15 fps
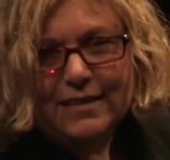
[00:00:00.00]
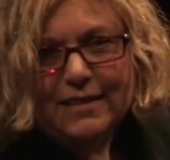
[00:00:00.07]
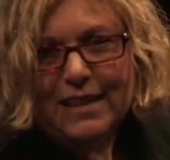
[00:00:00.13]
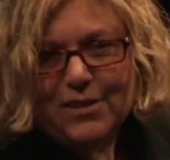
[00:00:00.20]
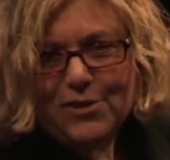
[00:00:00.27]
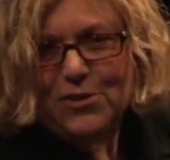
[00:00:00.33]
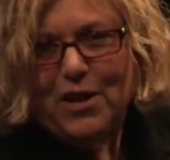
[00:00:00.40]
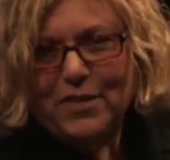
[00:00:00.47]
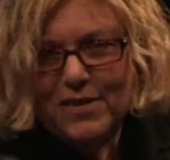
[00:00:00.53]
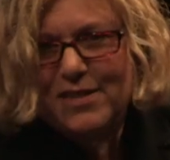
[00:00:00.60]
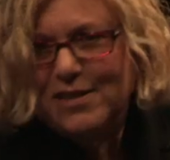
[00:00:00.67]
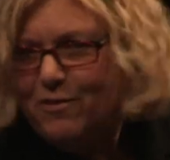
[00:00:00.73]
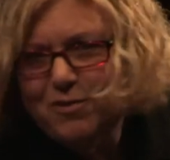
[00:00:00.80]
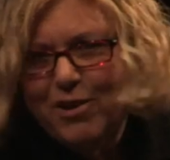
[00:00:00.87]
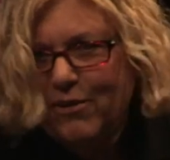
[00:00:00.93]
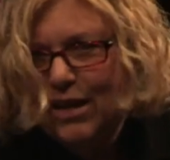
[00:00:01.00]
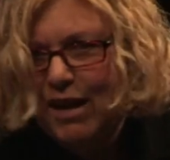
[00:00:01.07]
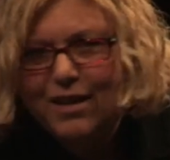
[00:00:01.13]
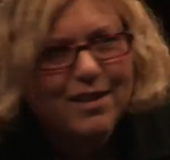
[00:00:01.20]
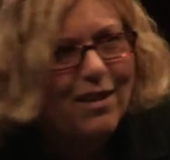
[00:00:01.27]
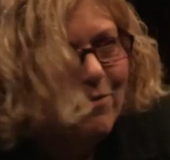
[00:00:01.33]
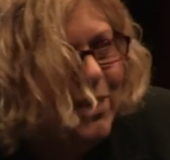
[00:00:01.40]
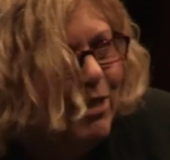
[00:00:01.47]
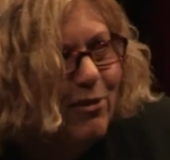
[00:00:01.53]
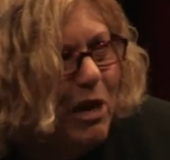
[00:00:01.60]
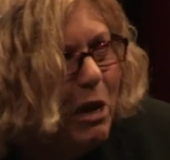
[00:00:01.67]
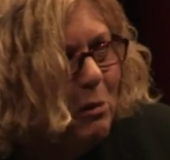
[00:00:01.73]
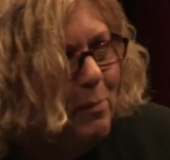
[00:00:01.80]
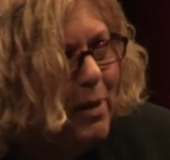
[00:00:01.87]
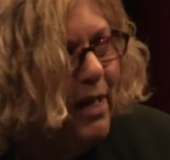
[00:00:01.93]
that there's all this stuff going on that we don't
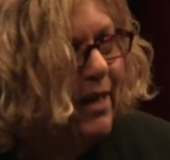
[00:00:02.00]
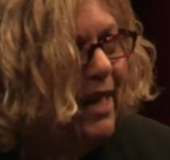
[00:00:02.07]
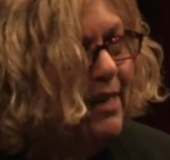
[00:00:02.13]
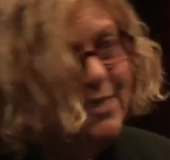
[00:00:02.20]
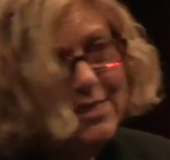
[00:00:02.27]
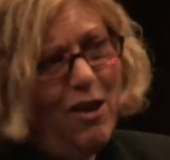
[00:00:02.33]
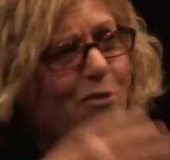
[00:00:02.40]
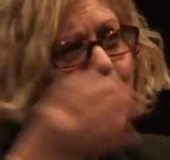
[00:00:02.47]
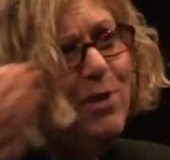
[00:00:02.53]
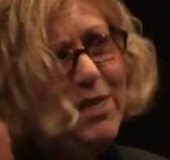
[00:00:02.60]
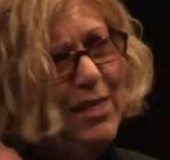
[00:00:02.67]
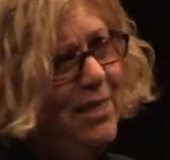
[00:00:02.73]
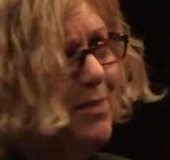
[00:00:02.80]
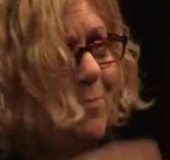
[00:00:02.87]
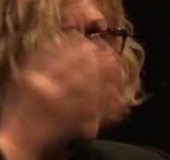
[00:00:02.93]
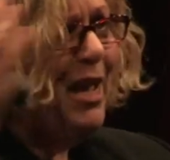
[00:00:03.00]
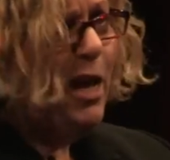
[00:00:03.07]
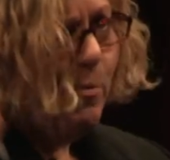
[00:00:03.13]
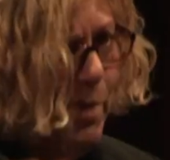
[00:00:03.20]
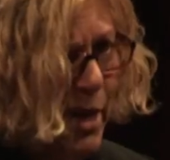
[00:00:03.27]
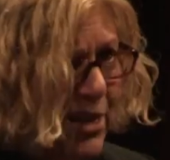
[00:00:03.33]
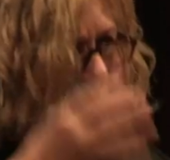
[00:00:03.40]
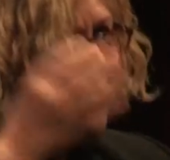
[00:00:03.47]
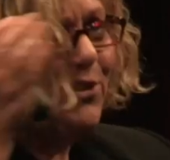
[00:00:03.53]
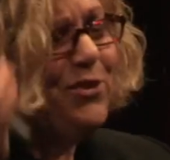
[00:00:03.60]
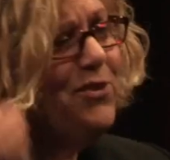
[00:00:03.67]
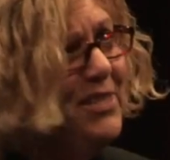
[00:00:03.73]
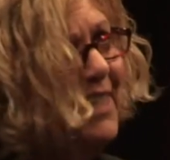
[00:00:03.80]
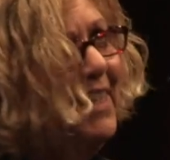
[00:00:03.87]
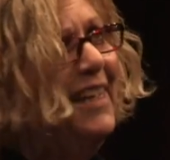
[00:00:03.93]
know about, and so we just make up
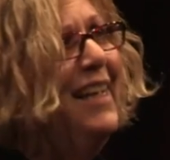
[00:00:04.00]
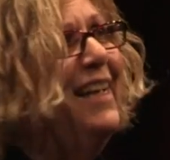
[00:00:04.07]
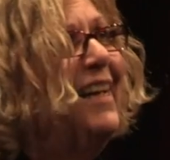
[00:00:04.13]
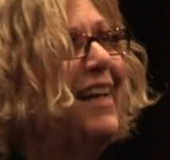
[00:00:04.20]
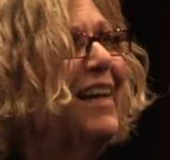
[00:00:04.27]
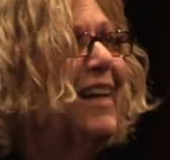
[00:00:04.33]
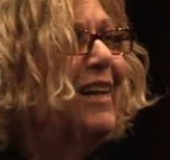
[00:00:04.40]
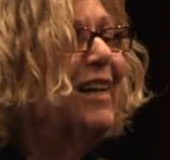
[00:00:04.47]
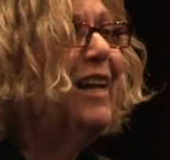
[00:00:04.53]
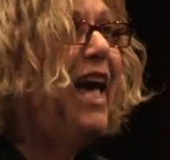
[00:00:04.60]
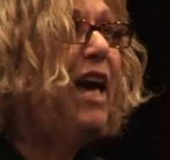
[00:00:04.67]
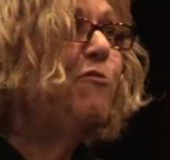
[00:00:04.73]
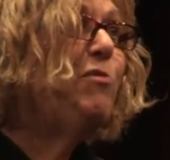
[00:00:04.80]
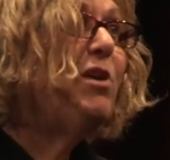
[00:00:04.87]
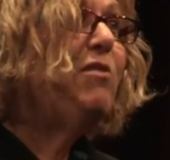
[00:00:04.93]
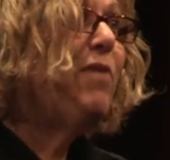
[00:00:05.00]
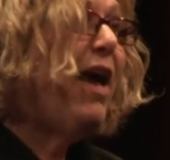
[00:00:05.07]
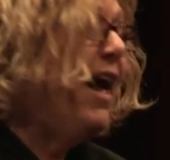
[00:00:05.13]
answers. And we